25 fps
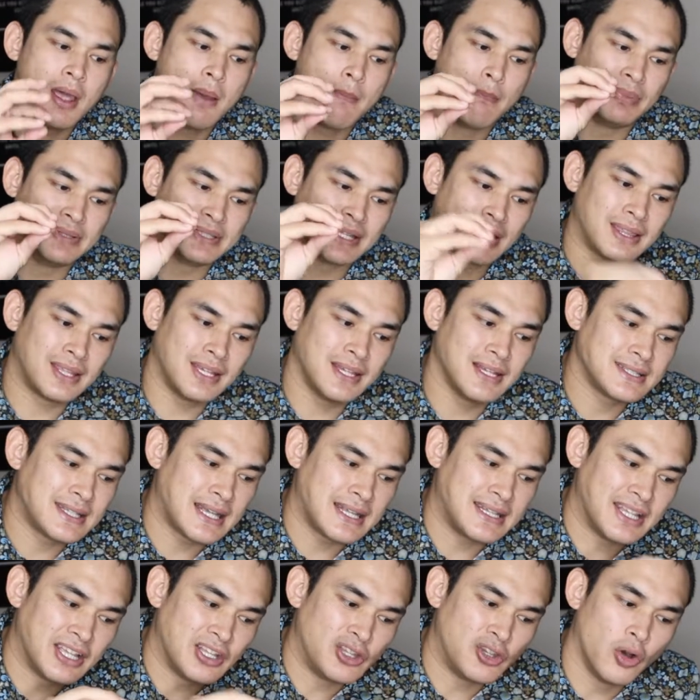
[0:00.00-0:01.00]
But the thing is
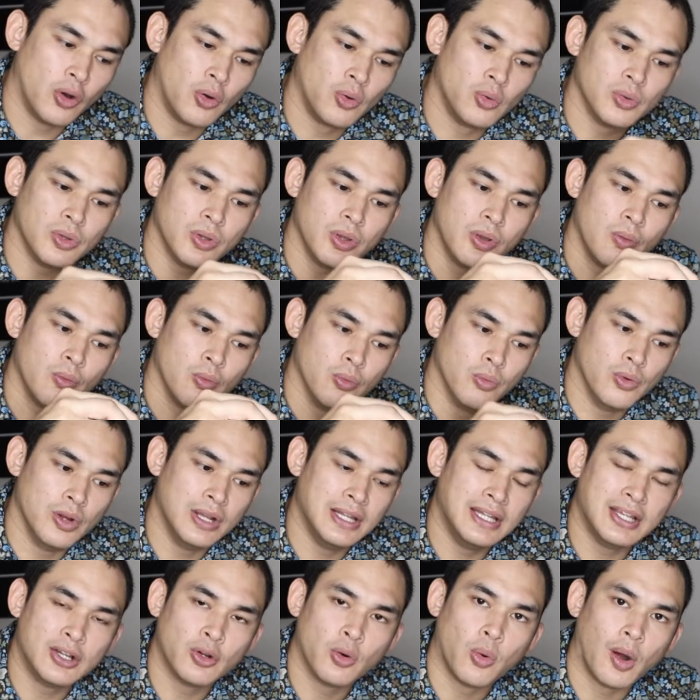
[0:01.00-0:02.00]
that they don't
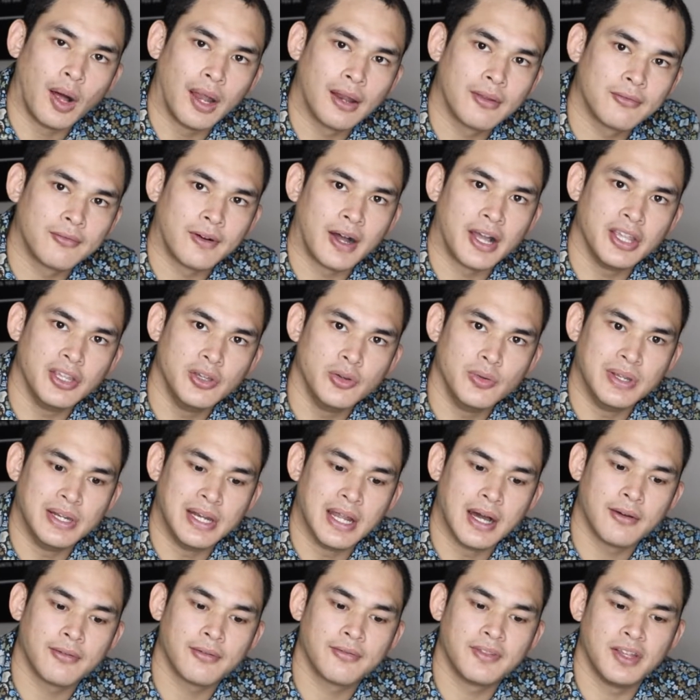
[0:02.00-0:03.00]
really qualify you
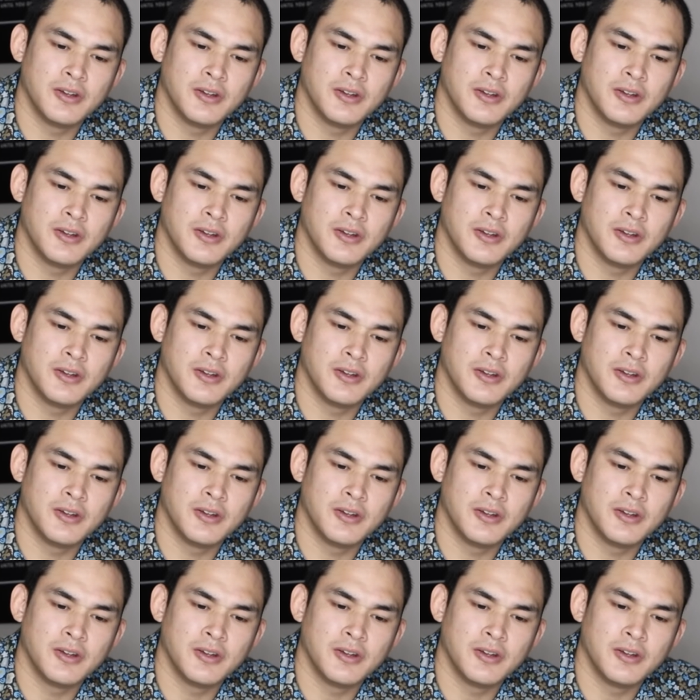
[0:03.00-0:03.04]
enough.